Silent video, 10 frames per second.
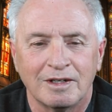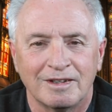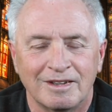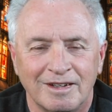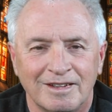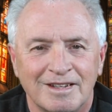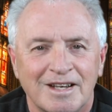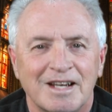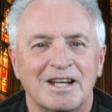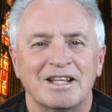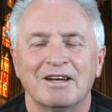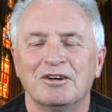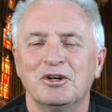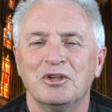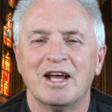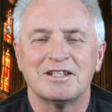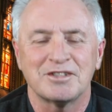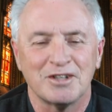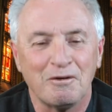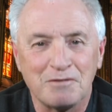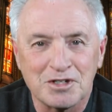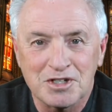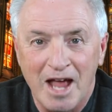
Oh, that selfish